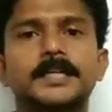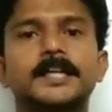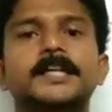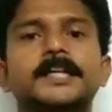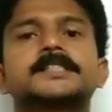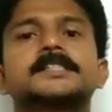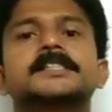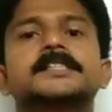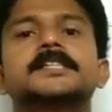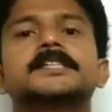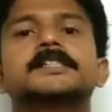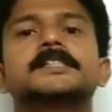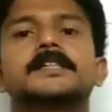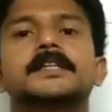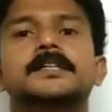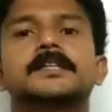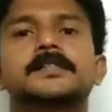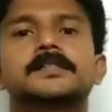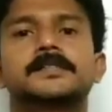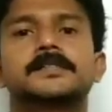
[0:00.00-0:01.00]
Next, let us
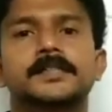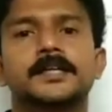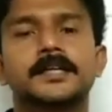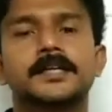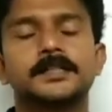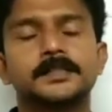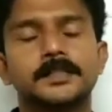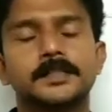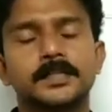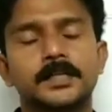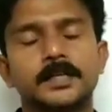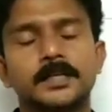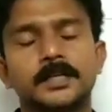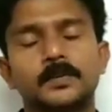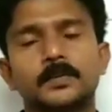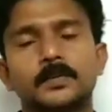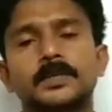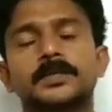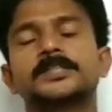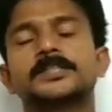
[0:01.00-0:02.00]
understand
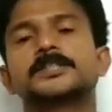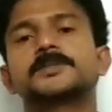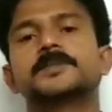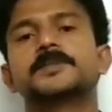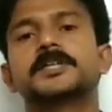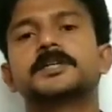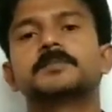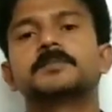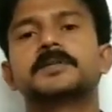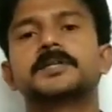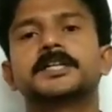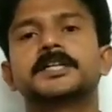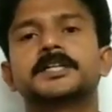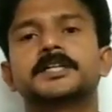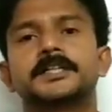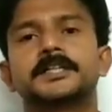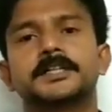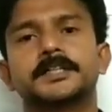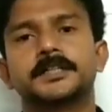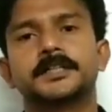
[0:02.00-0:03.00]
what is meant
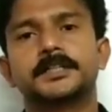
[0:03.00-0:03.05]
by